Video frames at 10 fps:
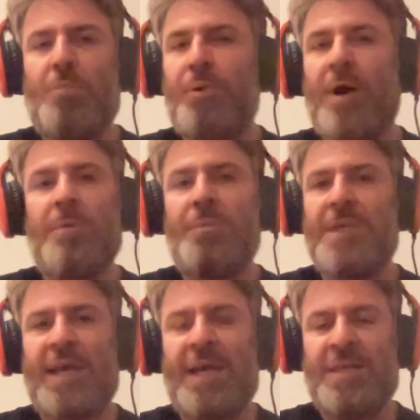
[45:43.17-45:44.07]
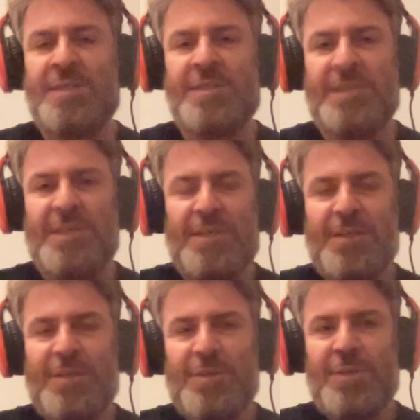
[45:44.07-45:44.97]
probably as
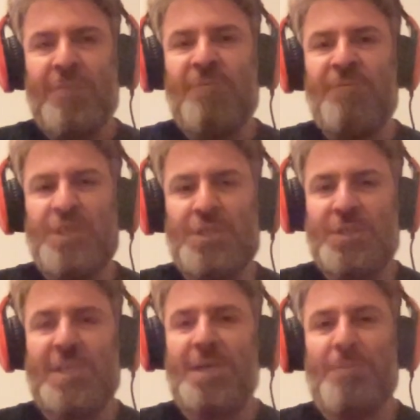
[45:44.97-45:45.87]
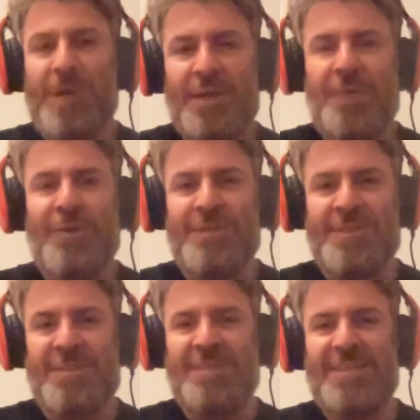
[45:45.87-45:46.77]
kind of vicious a competitor
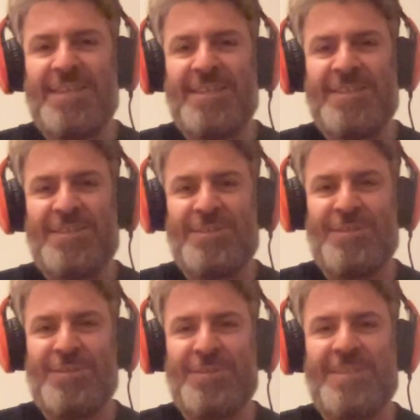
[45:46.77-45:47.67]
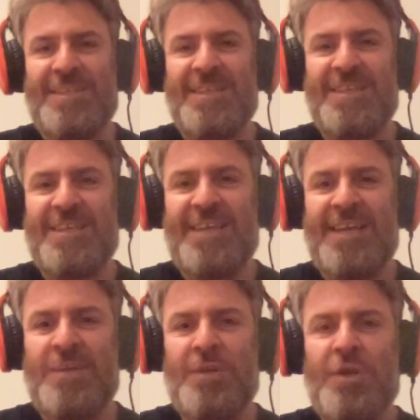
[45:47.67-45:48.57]
as as you'll see,
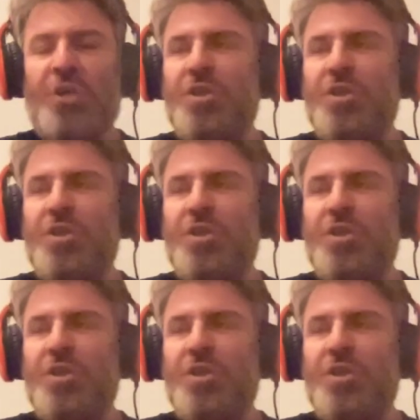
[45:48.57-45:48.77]
and